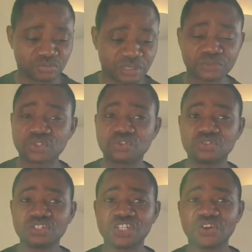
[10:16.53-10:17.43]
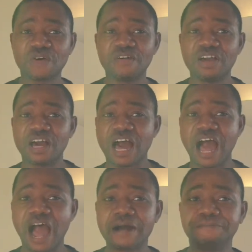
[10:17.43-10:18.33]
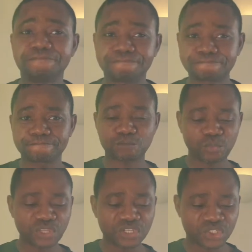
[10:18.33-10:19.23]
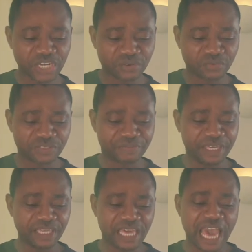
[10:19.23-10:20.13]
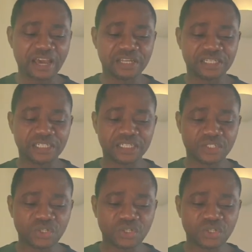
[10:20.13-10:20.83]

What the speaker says: And this is the fact you need to know. Basically, I got my facts right.